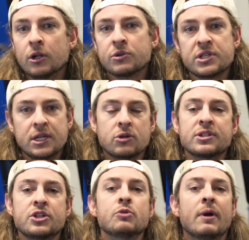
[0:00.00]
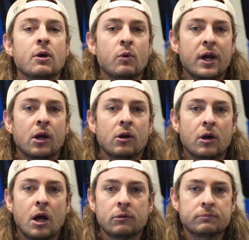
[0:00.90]
sneakers that you might
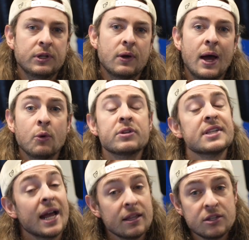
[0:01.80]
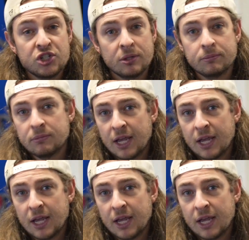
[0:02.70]
wear, outside of the gym